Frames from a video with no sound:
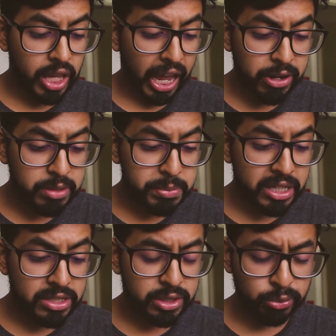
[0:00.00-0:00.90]
Aaron
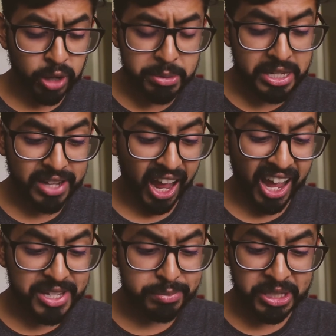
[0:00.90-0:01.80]
begins to rub his
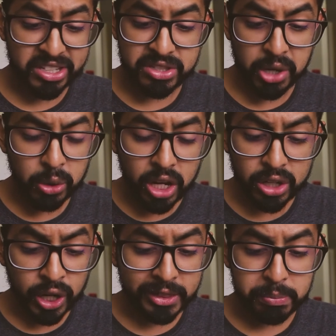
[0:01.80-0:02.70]
eyes, but he is no
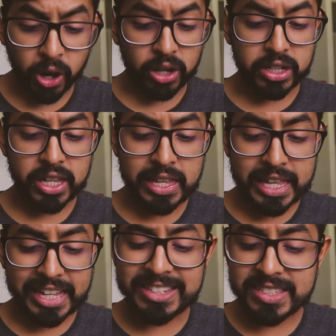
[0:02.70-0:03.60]
longer at the park.
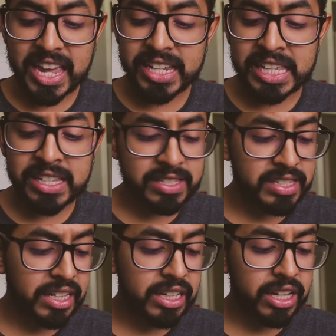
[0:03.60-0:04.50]
Instead, he is
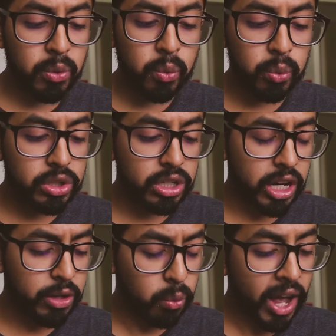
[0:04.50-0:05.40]
sitting in a
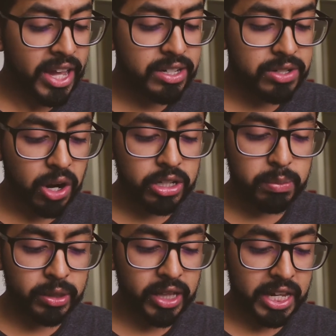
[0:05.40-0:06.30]
in a wide,
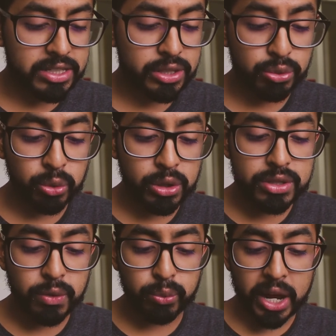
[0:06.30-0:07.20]
dark place,
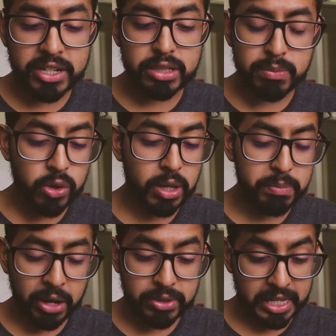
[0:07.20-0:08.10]
swirls of red smoke
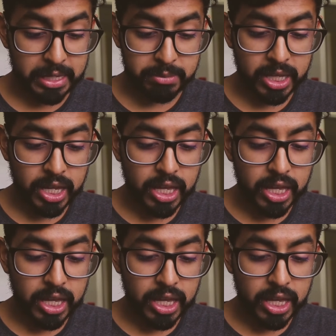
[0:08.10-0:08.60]
about him.